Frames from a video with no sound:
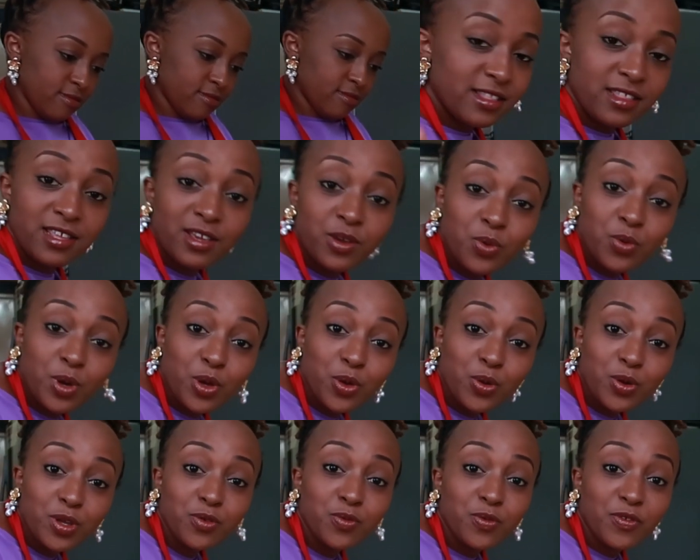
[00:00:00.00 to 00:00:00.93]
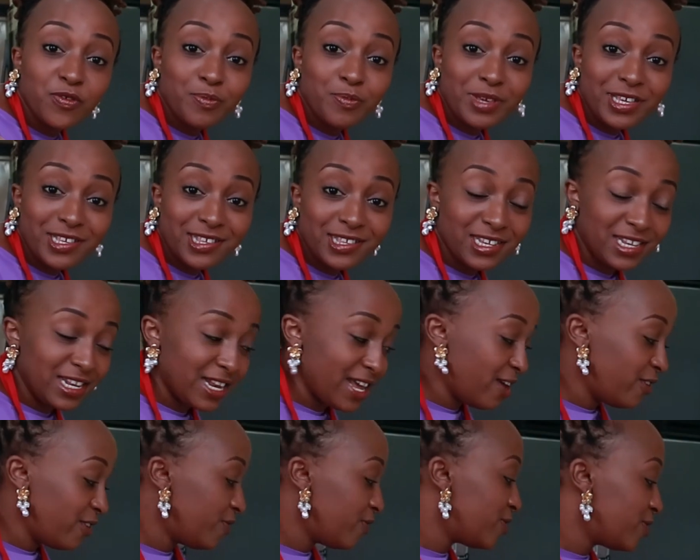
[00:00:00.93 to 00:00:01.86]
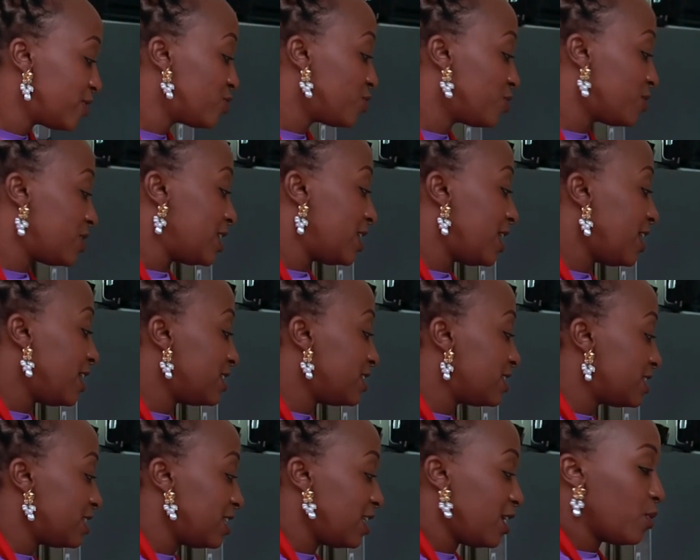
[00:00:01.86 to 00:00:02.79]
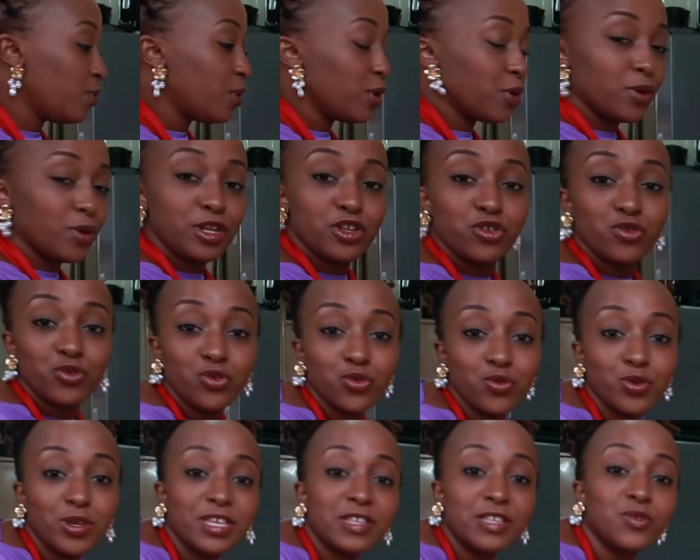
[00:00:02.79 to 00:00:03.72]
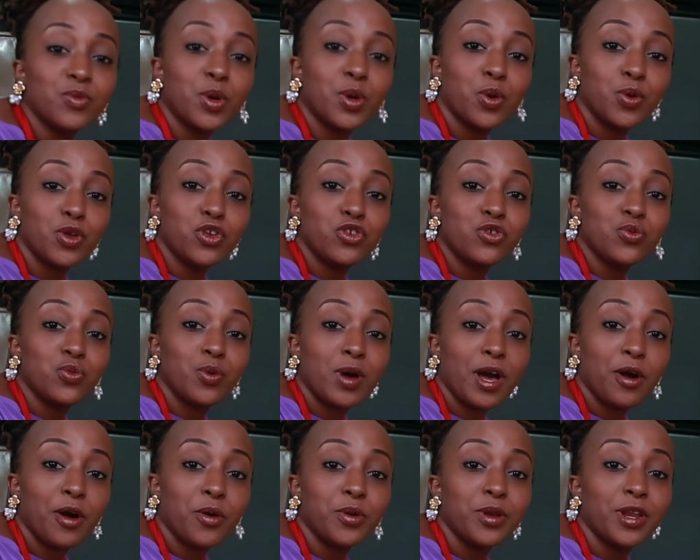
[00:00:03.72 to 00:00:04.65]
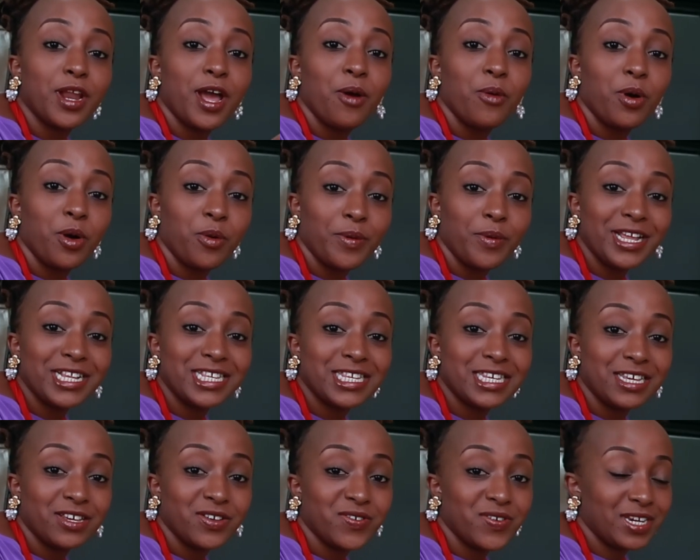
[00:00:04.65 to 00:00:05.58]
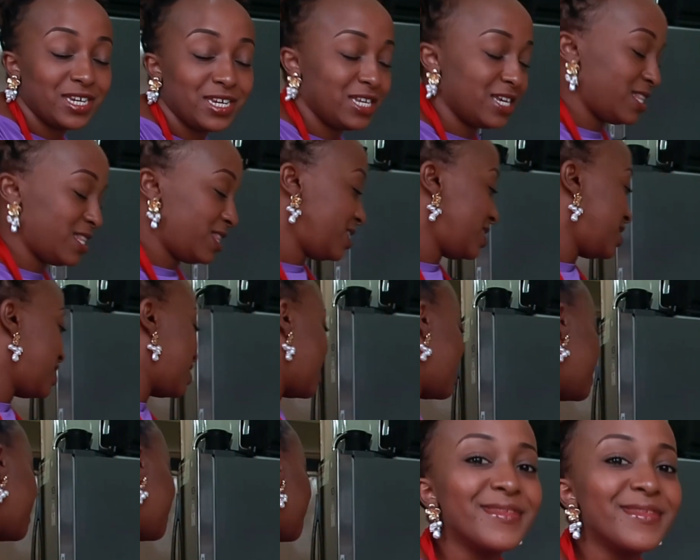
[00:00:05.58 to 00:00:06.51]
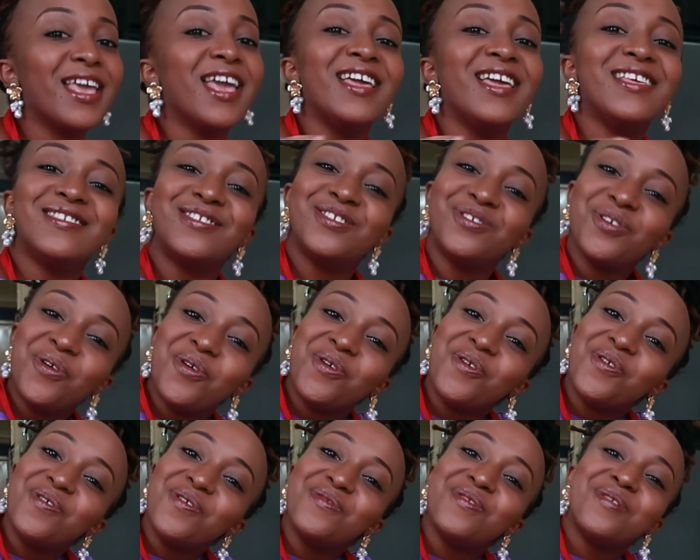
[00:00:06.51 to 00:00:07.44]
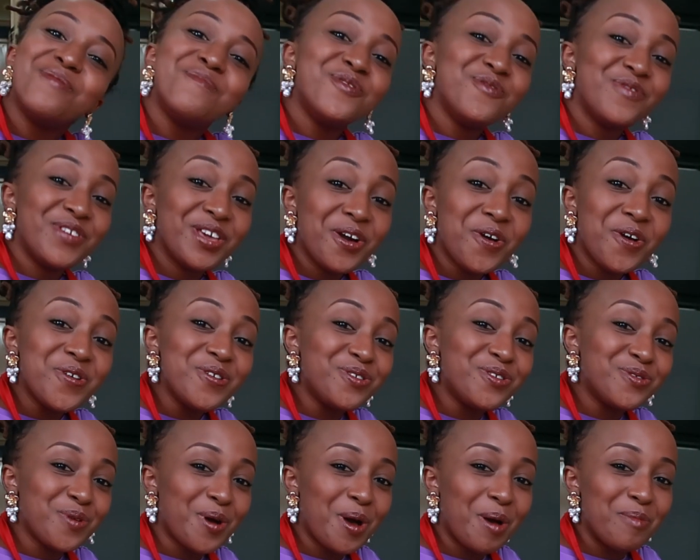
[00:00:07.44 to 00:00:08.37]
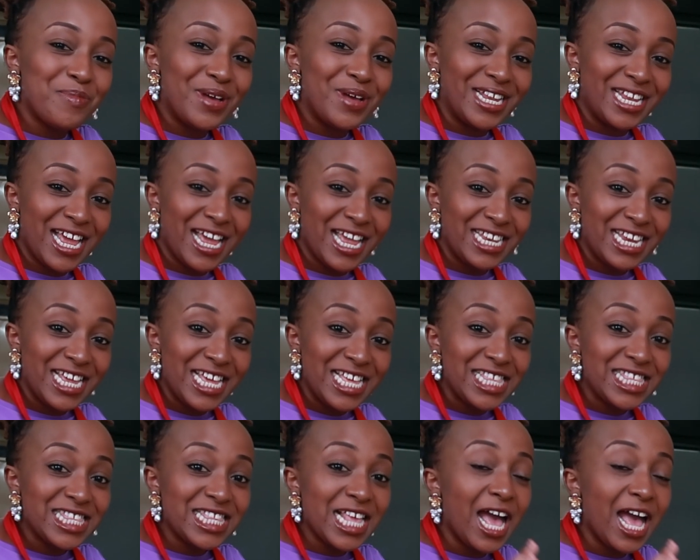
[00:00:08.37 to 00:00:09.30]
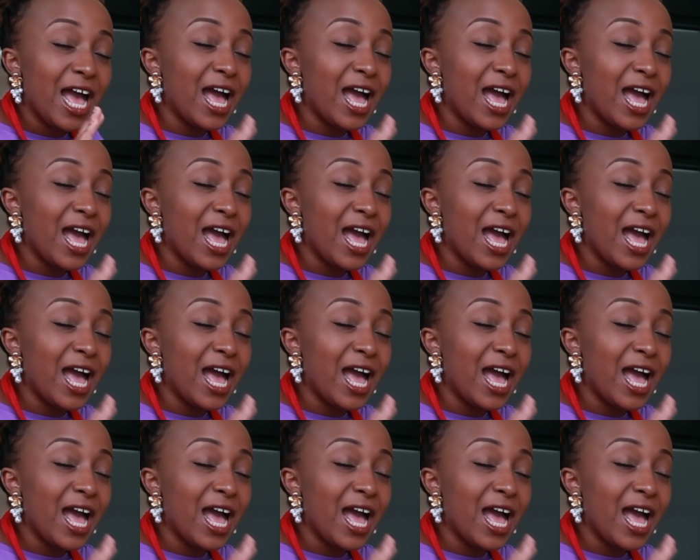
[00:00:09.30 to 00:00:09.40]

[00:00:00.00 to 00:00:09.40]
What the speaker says: I think we're good, we've mixed enough. So the next thing we're going to do is we're going to work on our wet ingredients. So we're moving on to our bananas.